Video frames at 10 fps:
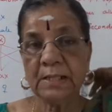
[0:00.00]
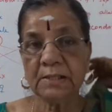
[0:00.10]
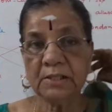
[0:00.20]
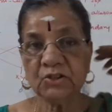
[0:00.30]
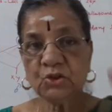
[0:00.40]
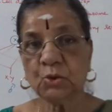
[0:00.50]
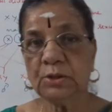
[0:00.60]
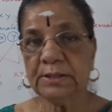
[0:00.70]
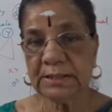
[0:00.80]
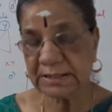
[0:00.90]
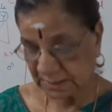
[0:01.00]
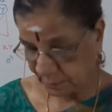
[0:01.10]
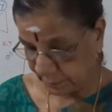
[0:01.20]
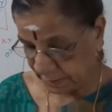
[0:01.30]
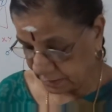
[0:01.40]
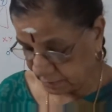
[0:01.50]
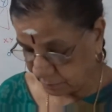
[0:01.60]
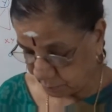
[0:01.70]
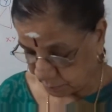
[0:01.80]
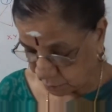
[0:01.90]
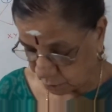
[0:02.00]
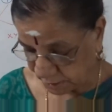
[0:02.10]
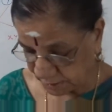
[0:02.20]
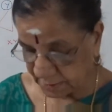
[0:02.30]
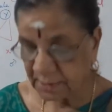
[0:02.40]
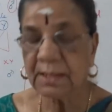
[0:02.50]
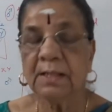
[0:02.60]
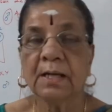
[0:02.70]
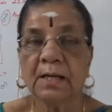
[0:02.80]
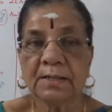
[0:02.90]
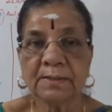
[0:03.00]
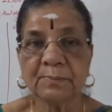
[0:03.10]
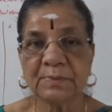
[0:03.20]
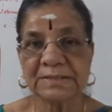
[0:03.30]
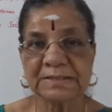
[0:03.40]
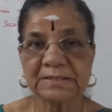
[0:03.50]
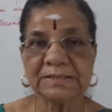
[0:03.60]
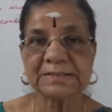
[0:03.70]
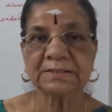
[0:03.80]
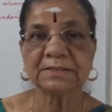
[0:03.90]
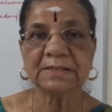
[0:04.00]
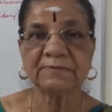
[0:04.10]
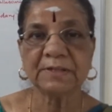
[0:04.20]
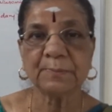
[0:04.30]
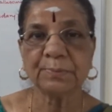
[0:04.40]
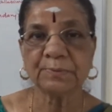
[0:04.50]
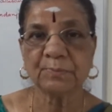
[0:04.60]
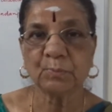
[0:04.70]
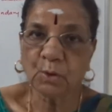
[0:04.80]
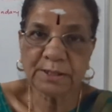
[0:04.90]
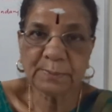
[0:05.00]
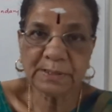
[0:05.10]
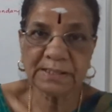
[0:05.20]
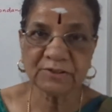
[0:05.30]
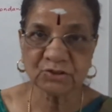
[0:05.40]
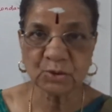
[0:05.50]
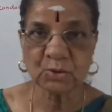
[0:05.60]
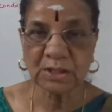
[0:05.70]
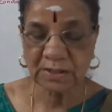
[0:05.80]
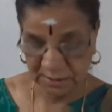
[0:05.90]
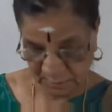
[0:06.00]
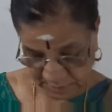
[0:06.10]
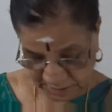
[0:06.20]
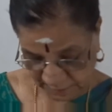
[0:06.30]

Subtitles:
The shoulders become broader and muscles develop. Bodybuilder chalula.